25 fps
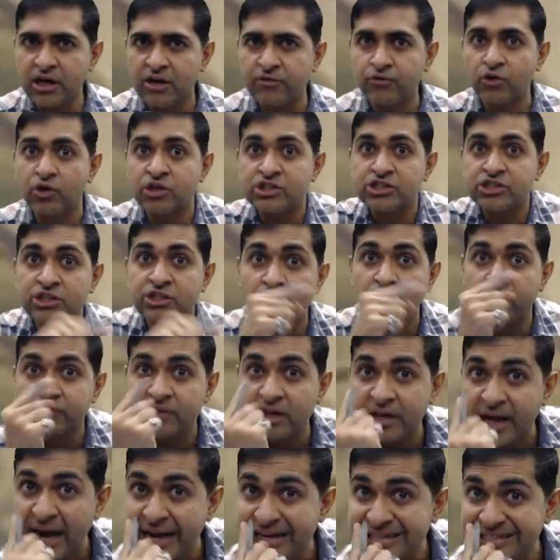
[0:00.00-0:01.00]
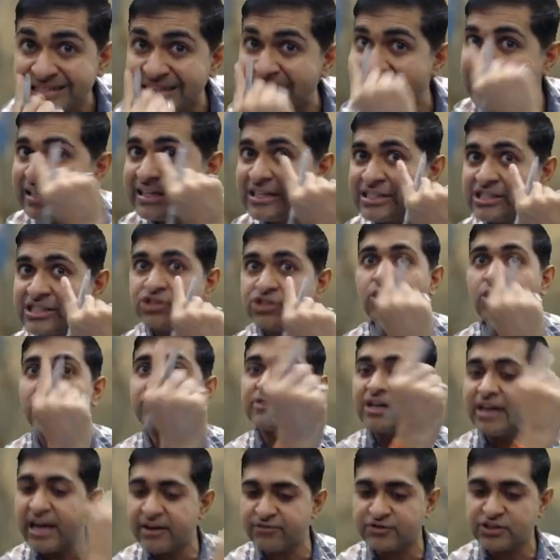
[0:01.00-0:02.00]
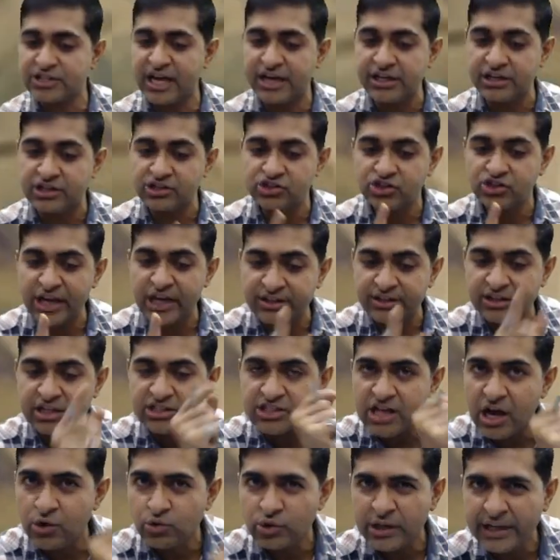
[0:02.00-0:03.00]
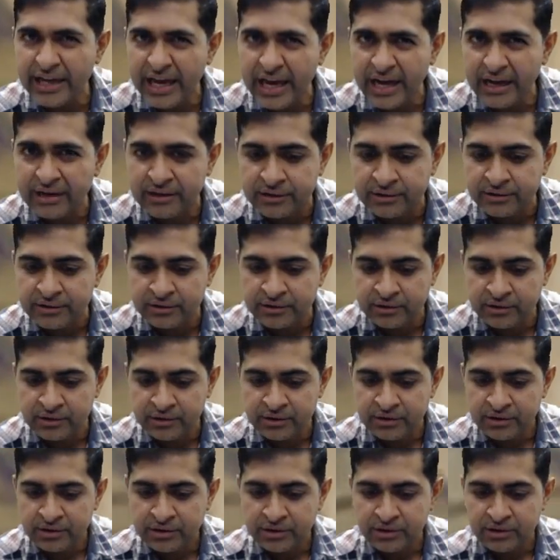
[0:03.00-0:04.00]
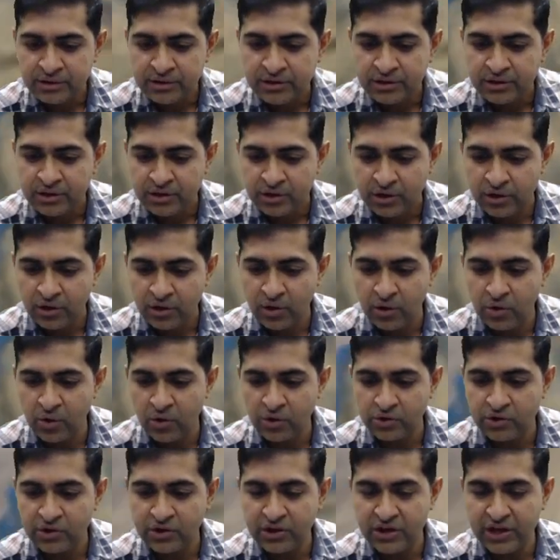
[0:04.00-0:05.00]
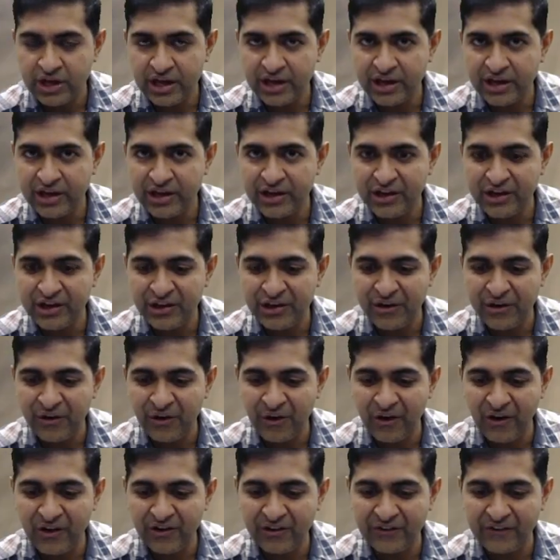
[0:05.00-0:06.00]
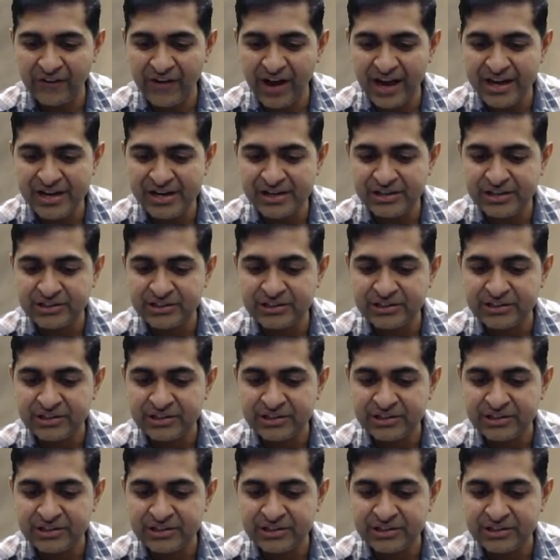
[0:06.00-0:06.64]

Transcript: nerve, or is it of the right side, is it of the left side? Check this out again. Okay, all right.